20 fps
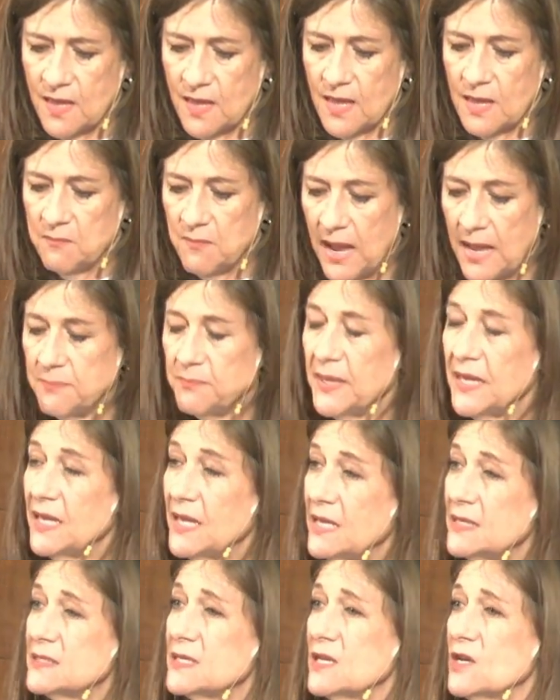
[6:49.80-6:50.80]
Might be
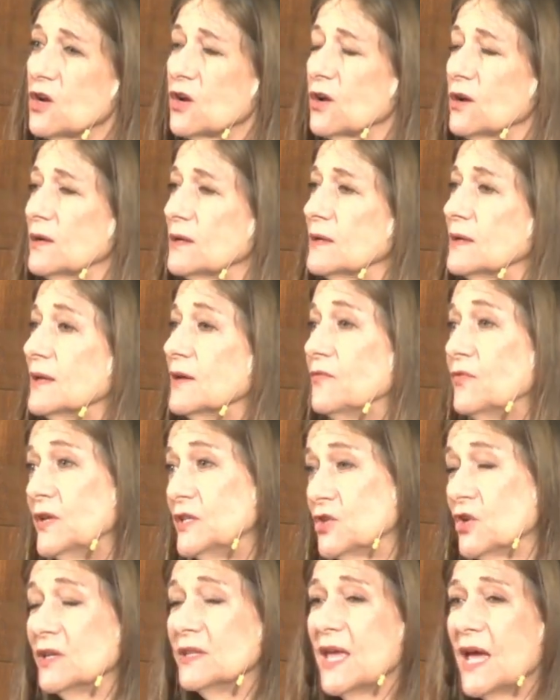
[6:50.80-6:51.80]
easier if we
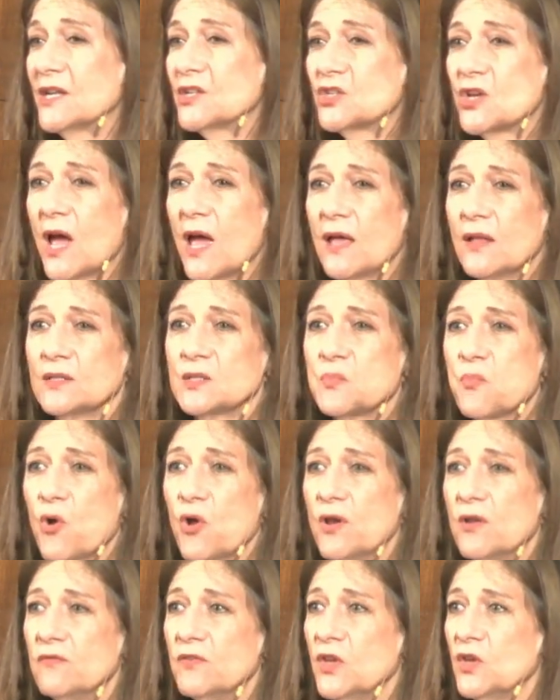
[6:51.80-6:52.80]
took that child's
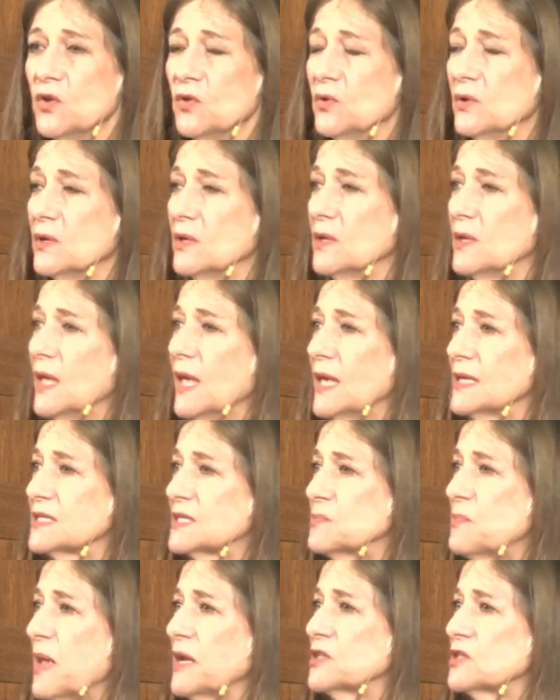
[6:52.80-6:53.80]
point of view,
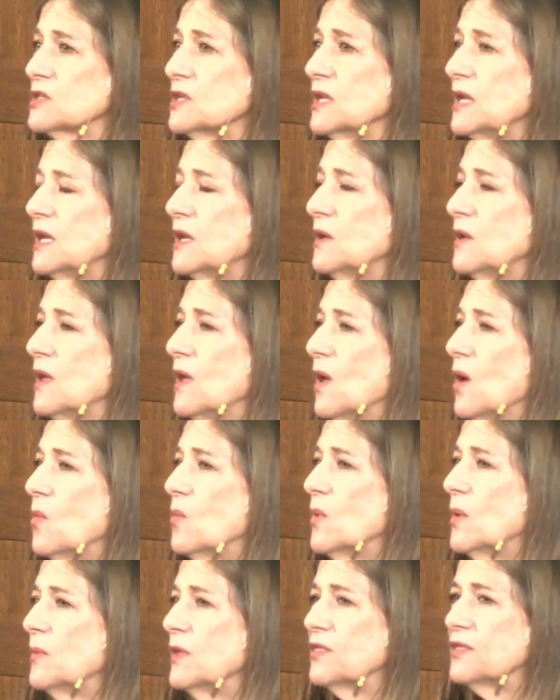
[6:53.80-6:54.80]
especially
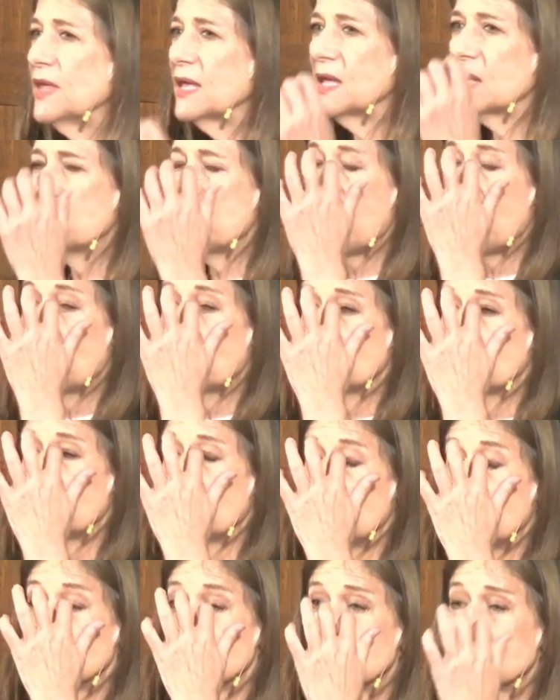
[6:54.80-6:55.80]
when we think about
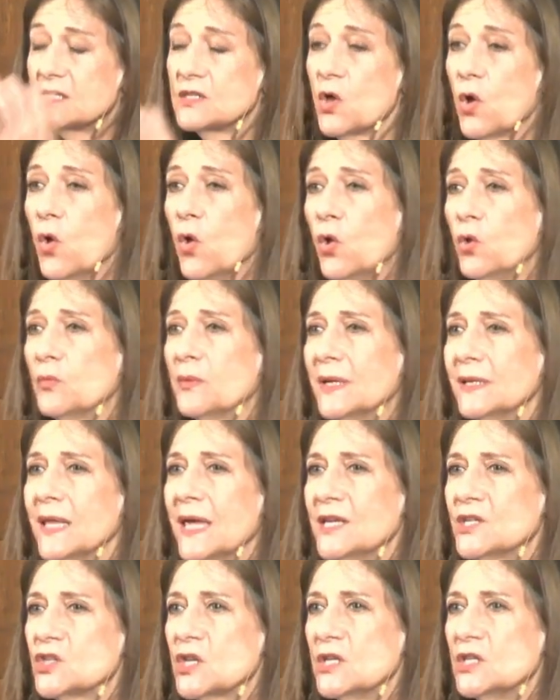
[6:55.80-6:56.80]
soul
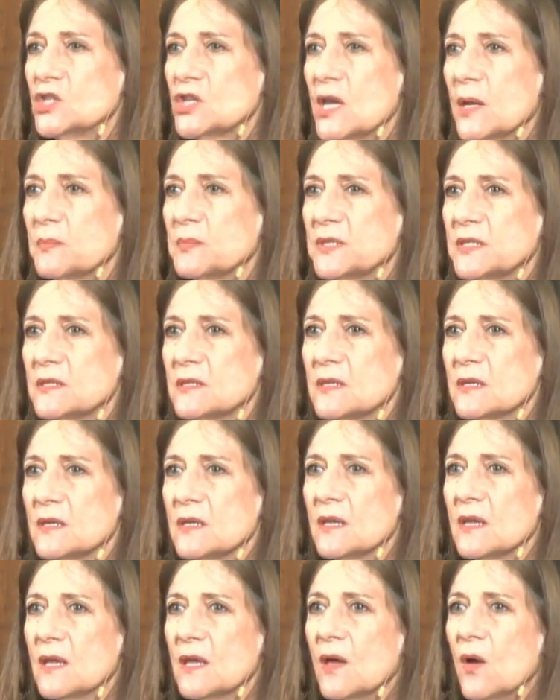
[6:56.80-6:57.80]
relationships
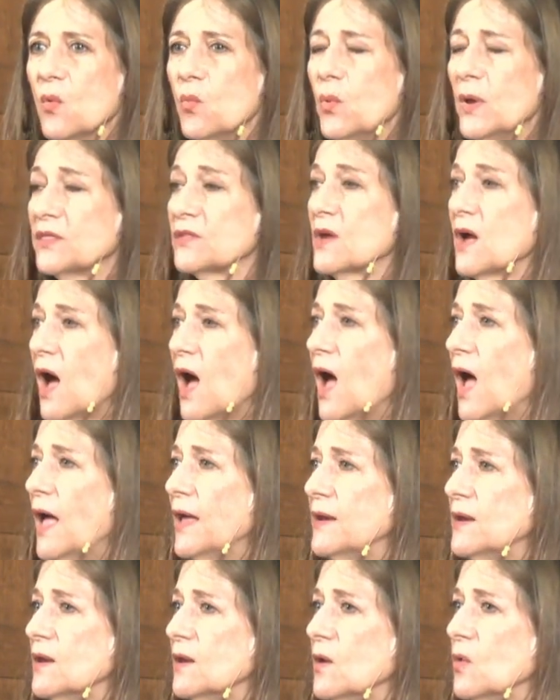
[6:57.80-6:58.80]
with
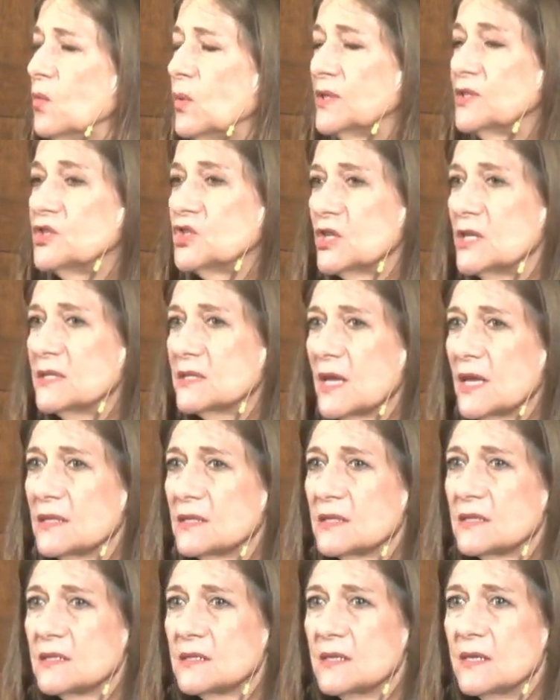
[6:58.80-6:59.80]
God, with
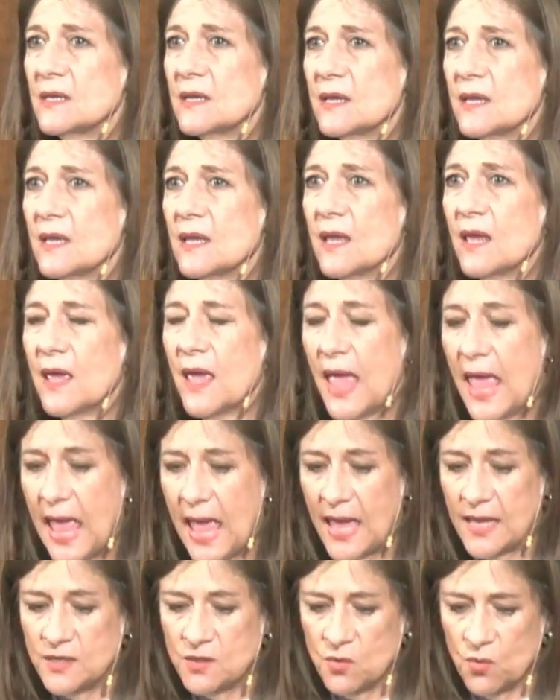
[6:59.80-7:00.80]
Jesus,
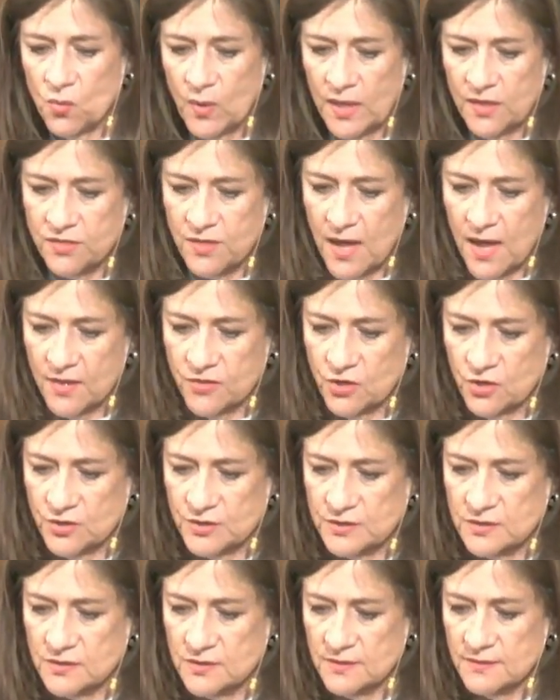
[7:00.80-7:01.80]
and with
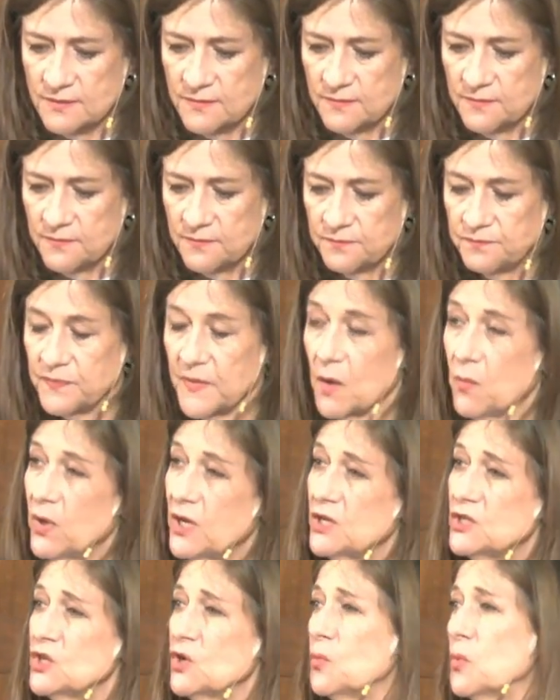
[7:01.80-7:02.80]
others. We
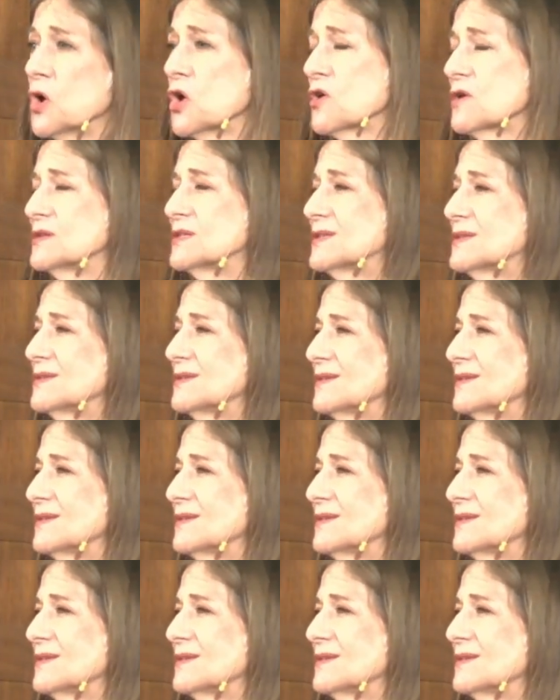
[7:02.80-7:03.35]
could do worse